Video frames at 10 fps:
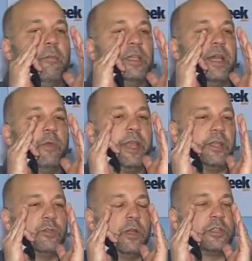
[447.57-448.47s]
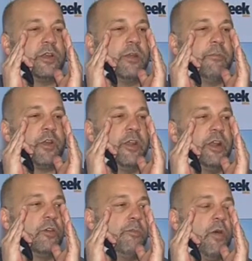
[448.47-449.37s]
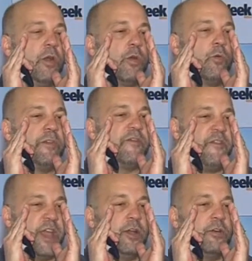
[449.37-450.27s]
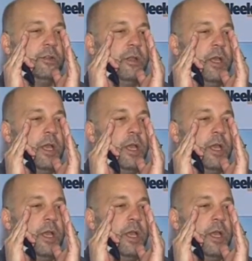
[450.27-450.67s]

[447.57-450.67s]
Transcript: but then we get to a certain critical point where we fail.